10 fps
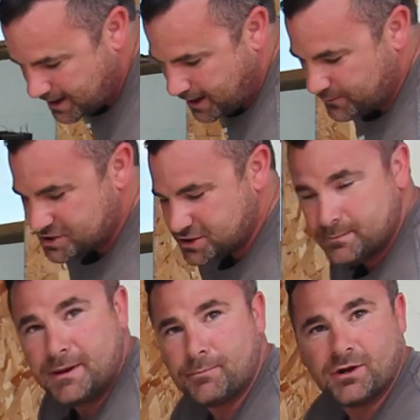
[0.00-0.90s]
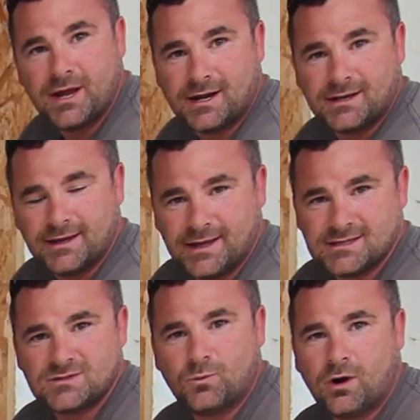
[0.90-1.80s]
and we should be protected
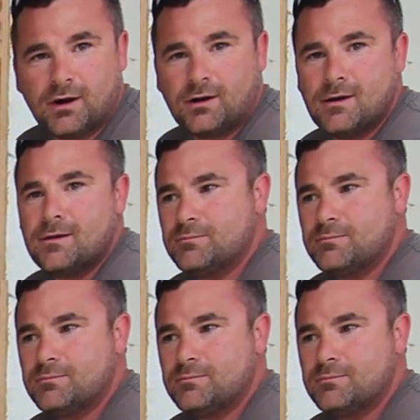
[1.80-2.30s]
against water.